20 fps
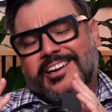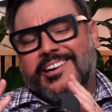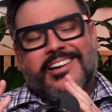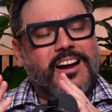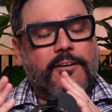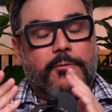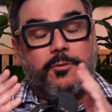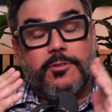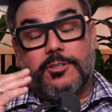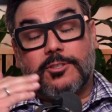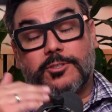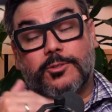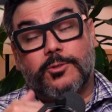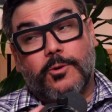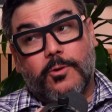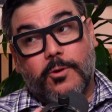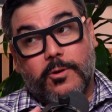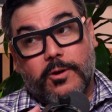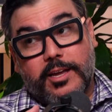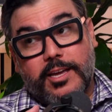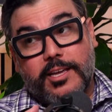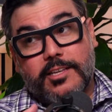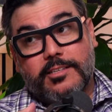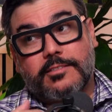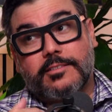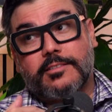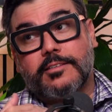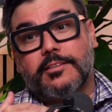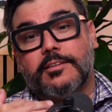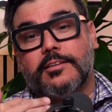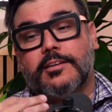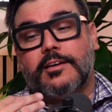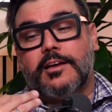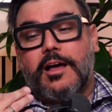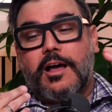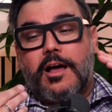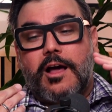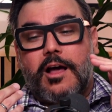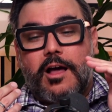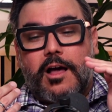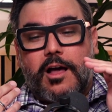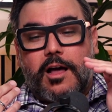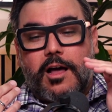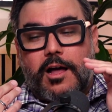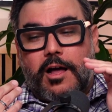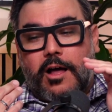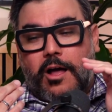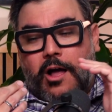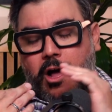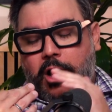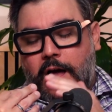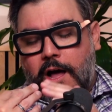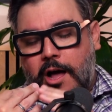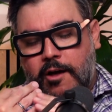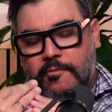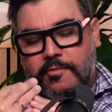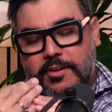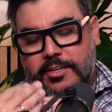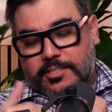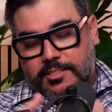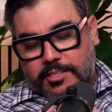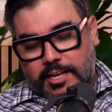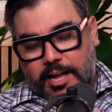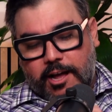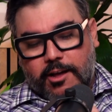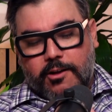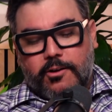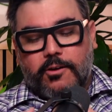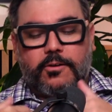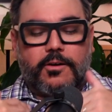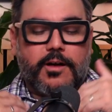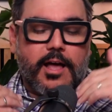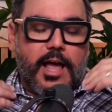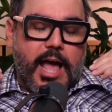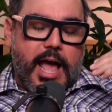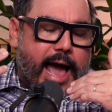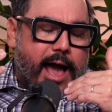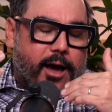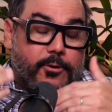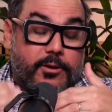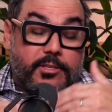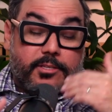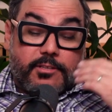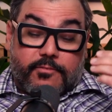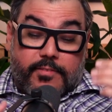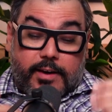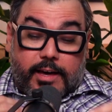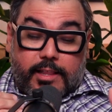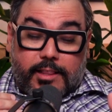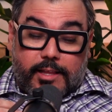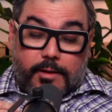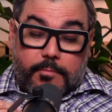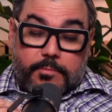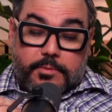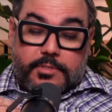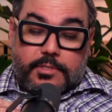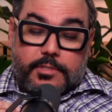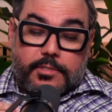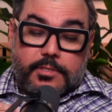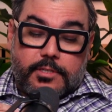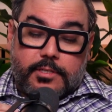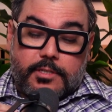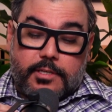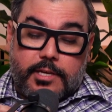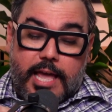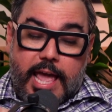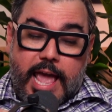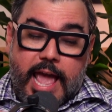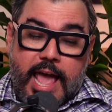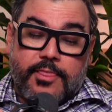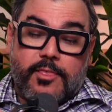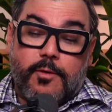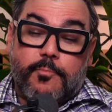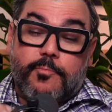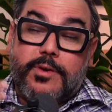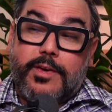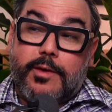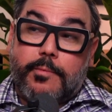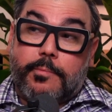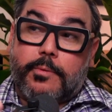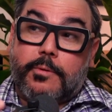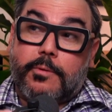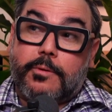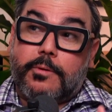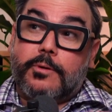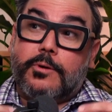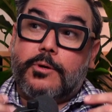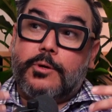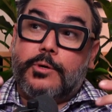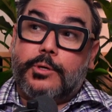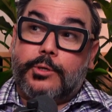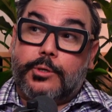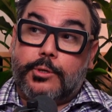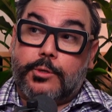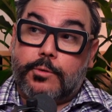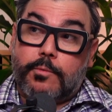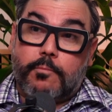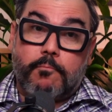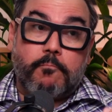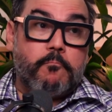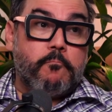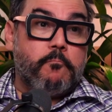cover the stories of each taco, how it developed, and the people who